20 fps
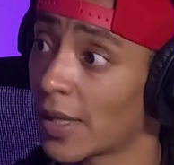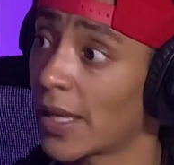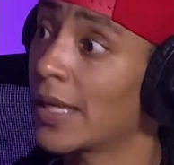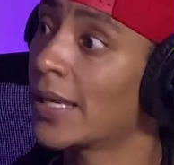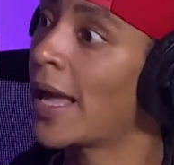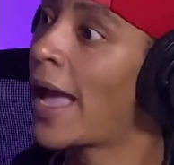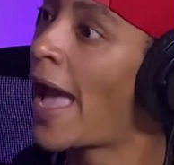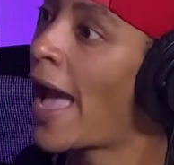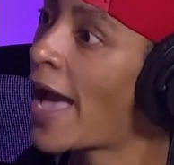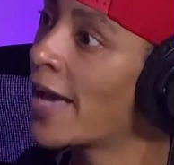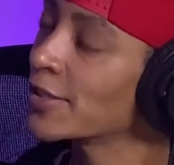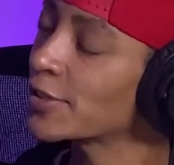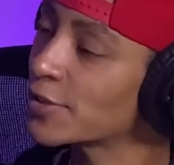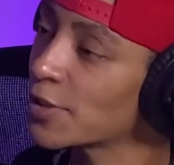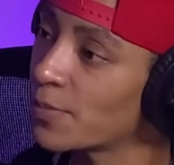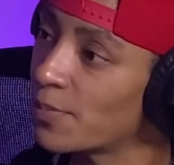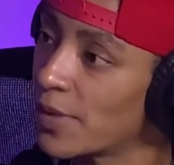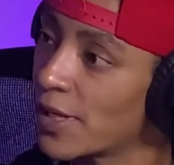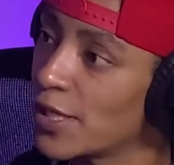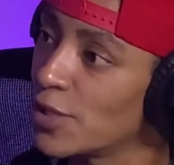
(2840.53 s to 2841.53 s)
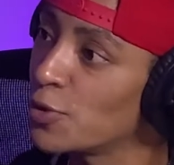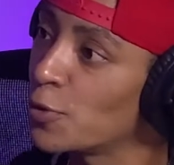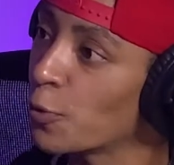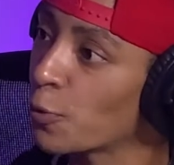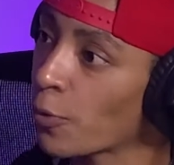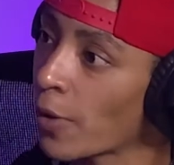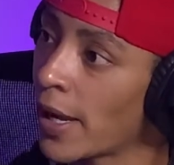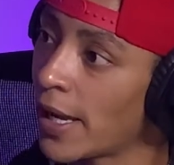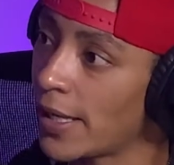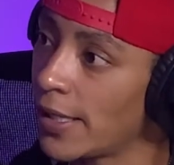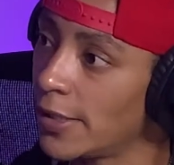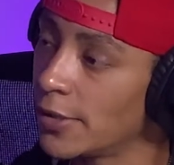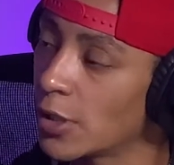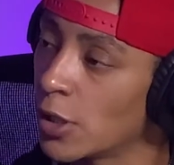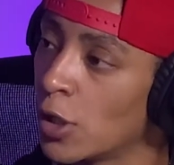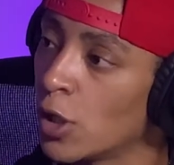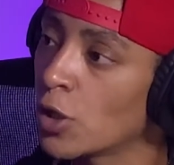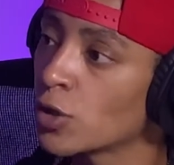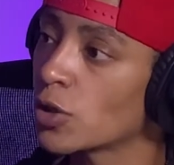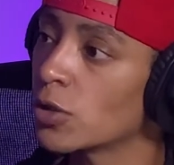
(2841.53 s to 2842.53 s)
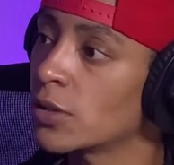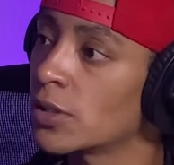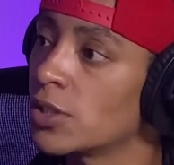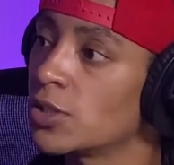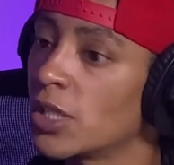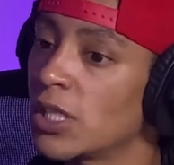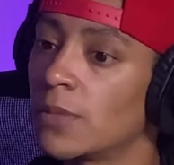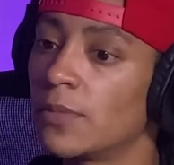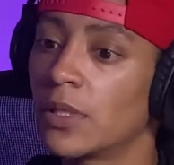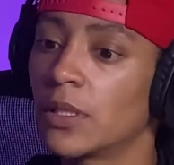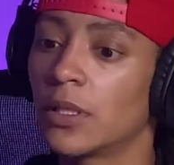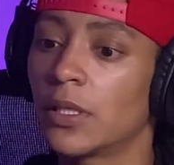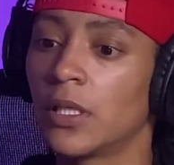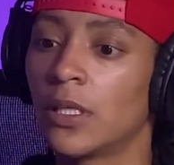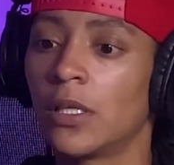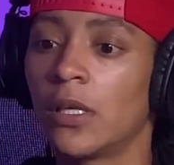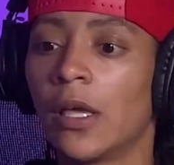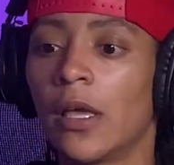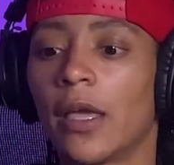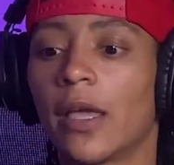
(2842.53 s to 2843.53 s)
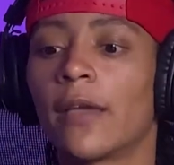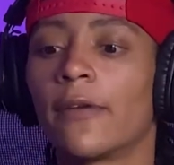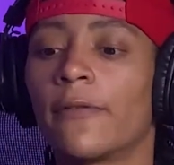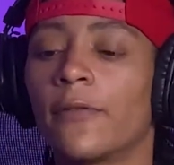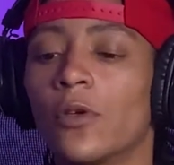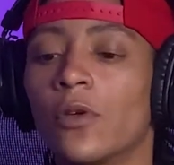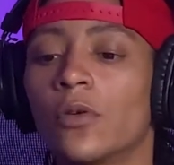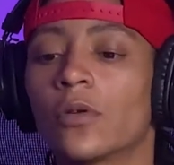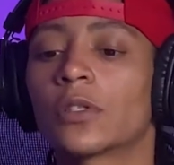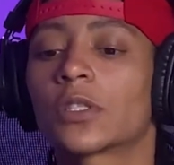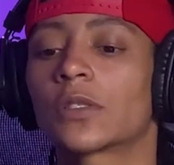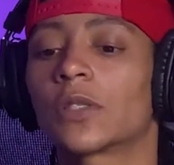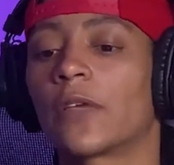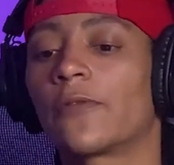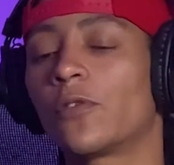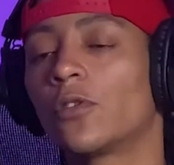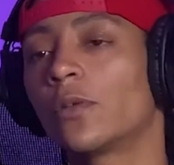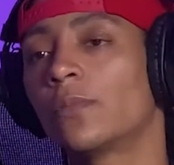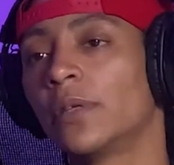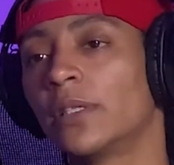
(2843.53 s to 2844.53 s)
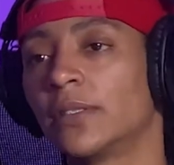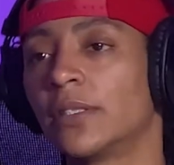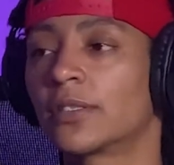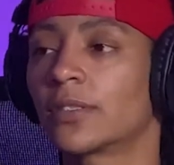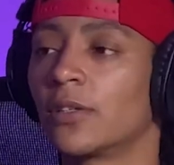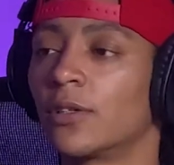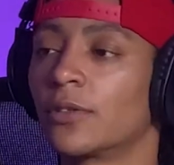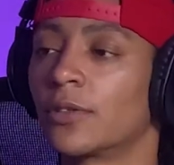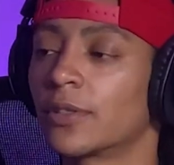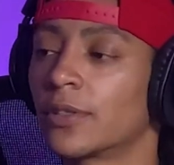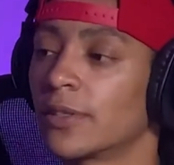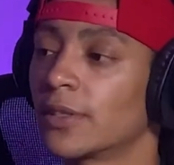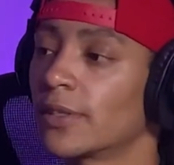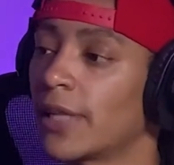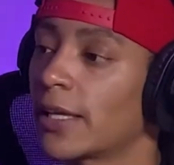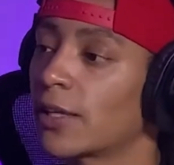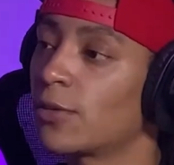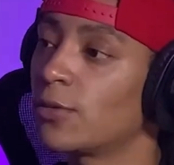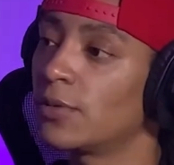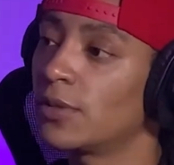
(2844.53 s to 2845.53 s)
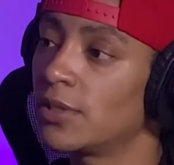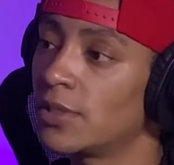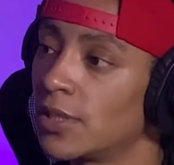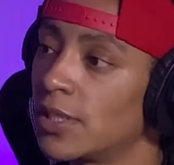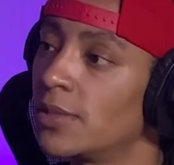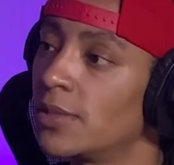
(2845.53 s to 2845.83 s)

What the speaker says: It has to be great. So legitimately, if you're a business owner, like you